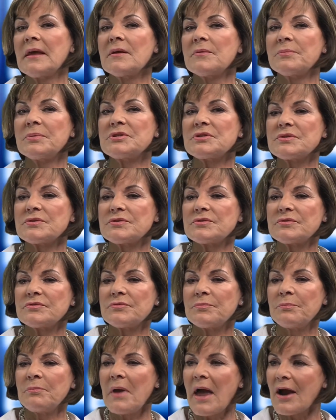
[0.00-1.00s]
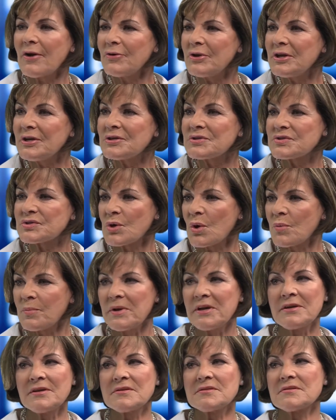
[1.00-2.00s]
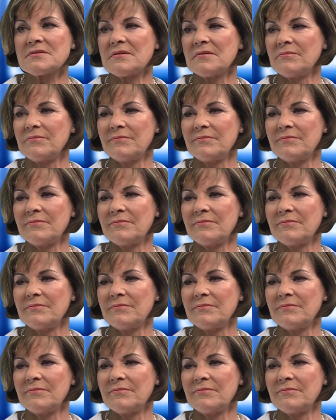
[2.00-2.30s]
But marrying a soulmate is